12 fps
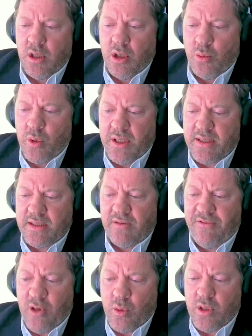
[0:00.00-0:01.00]
was to
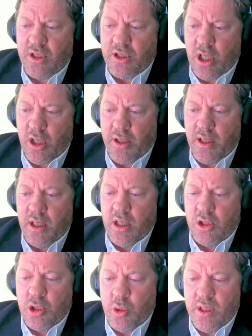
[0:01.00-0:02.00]
focus on
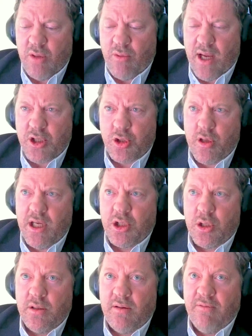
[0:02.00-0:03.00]
doing the
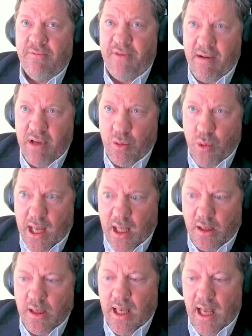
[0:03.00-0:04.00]
restoration very
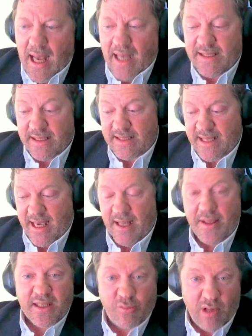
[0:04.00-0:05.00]
well at a scale
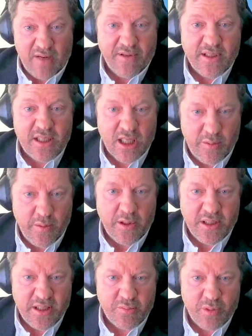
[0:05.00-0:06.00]
that's relevant to the
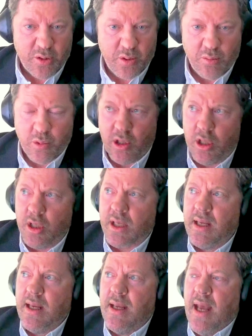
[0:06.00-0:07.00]
communities in which we work,
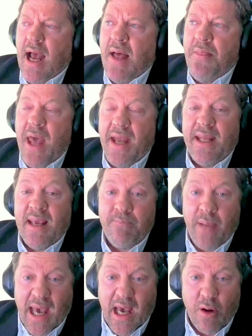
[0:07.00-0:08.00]
and then
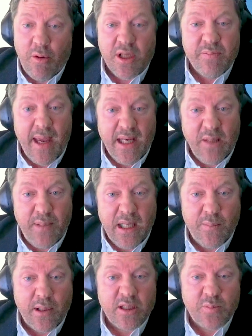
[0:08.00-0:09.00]
empower as many
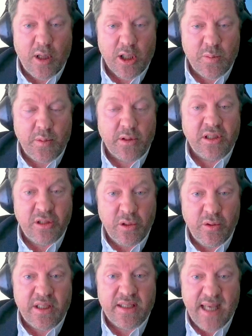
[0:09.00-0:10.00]
people as possible to
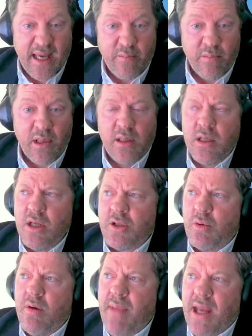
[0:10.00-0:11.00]
do the same.
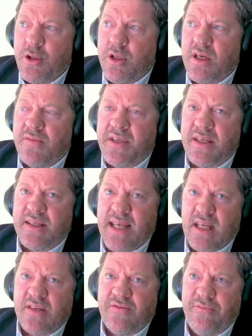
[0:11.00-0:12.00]
So a metric of
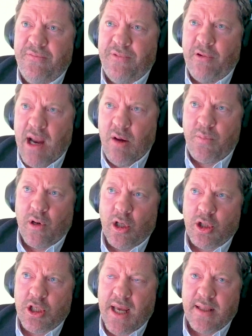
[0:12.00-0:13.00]
success for our
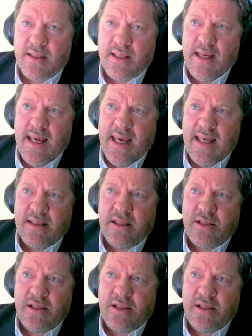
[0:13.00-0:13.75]
project is